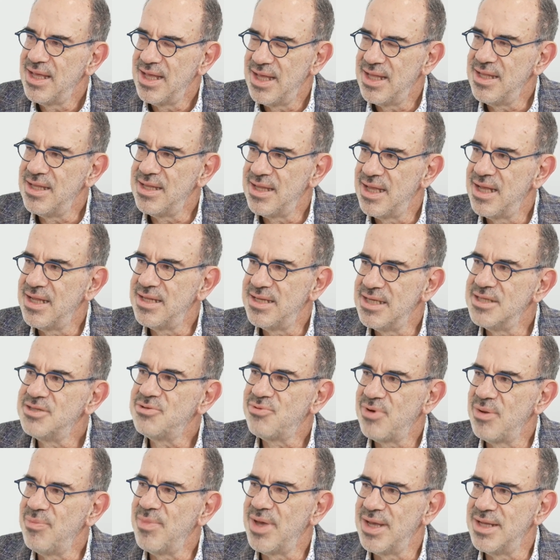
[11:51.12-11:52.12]
and uh,
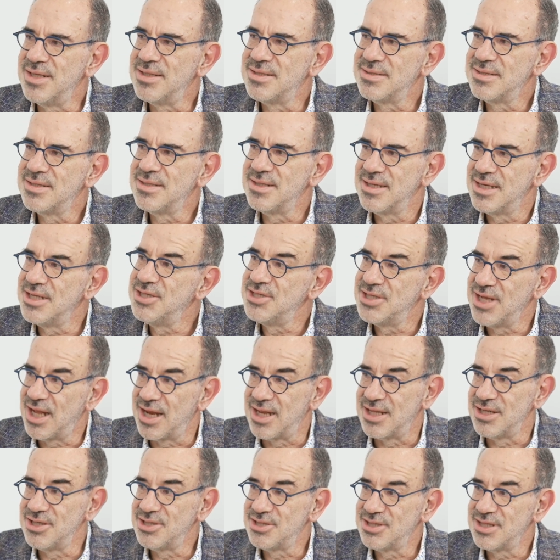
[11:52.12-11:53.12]
this remains a
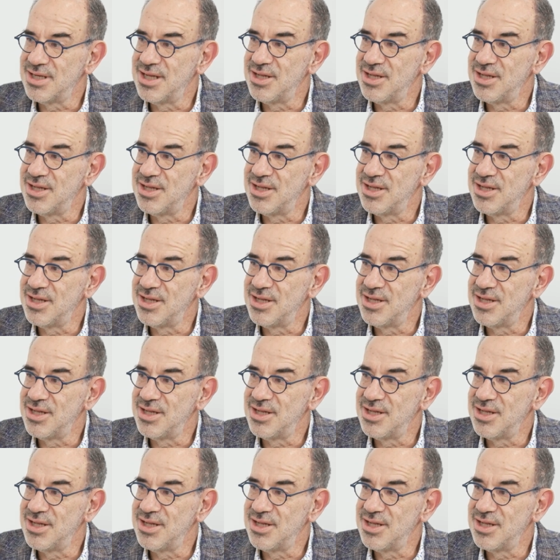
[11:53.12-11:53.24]
challenge.